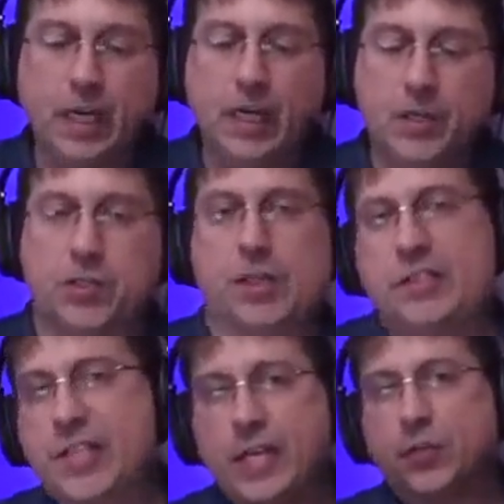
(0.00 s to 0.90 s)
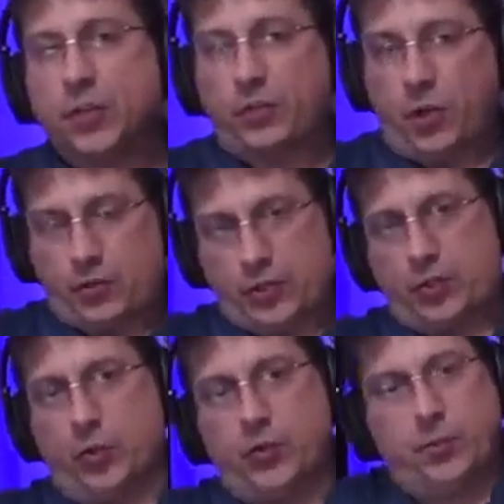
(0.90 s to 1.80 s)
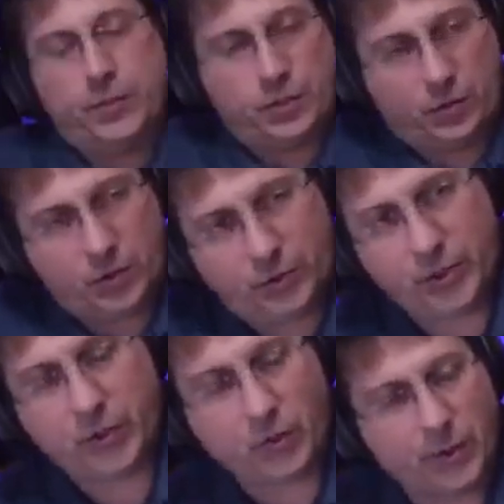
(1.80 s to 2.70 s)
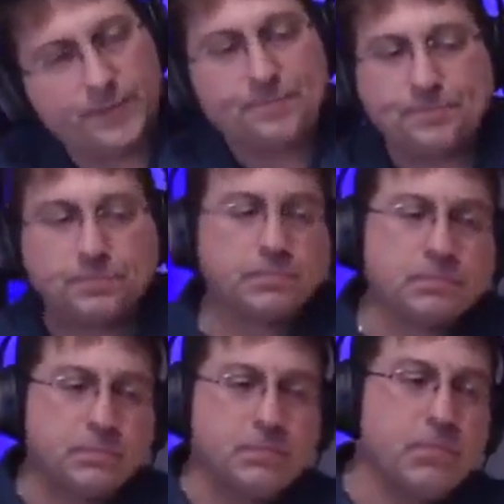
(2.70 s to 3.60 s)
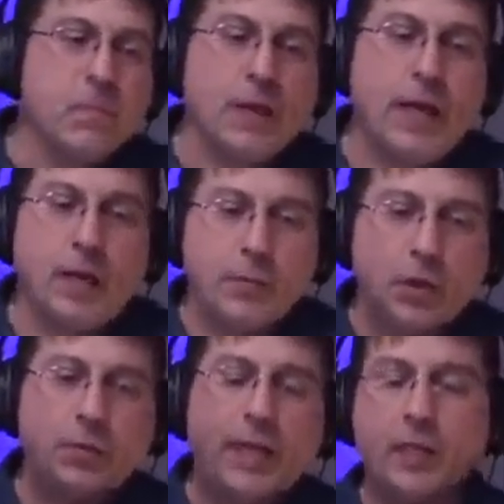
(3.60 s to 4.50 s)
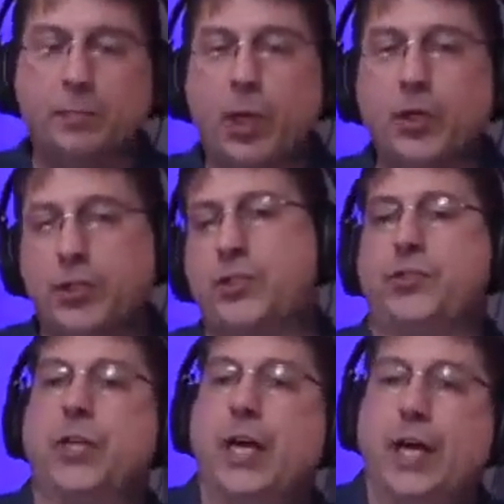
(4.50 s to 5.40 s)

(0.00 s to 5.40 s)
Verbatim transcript: So let's say you're at the grocery store. So I'm at the grocery store, and I'm going to make a purchase.